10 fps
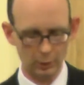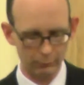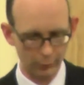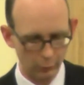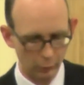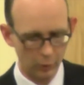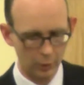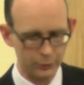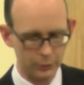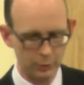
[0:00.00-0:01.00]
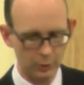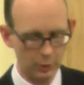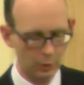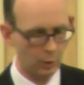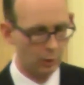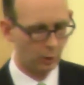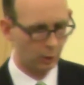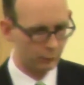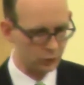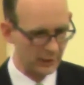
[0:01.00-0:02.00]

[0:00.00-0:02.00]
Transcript: of the cross of